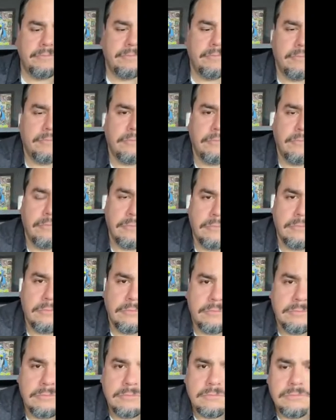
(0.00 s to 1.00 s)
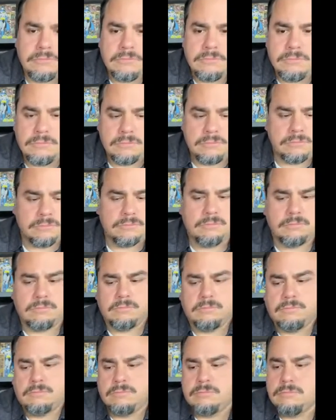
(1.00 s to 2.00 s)

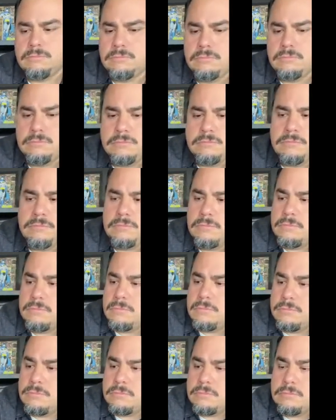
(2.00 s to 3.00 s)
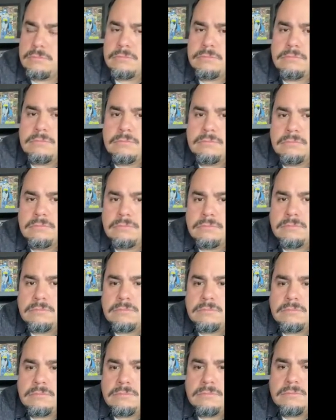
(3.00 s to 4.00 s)

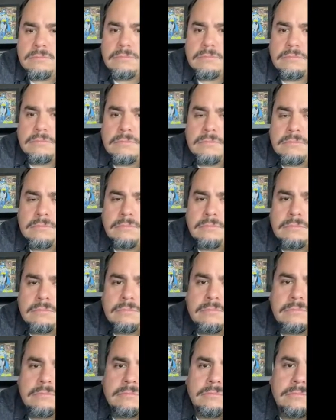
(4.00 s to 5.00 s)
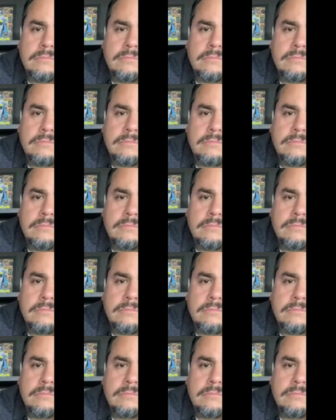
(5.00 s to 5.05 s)
(silent)